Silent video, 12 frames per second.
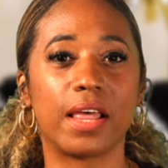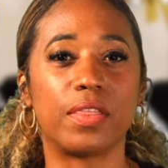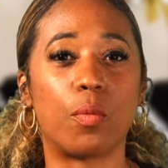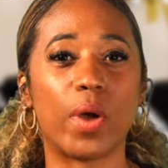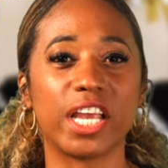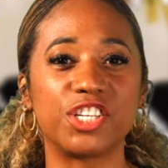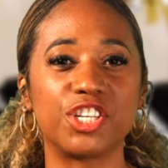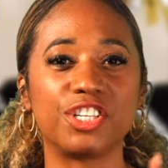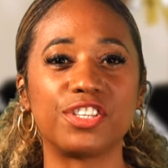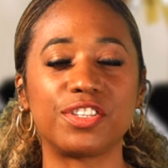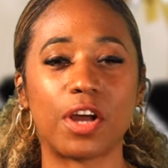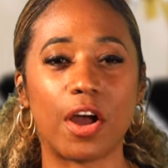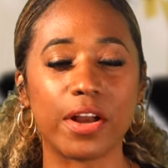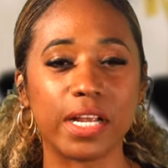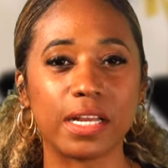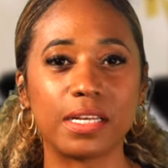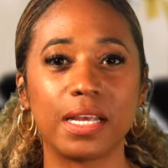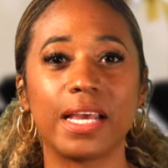the way she
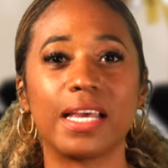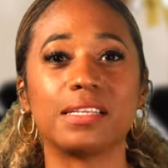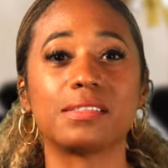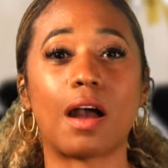started is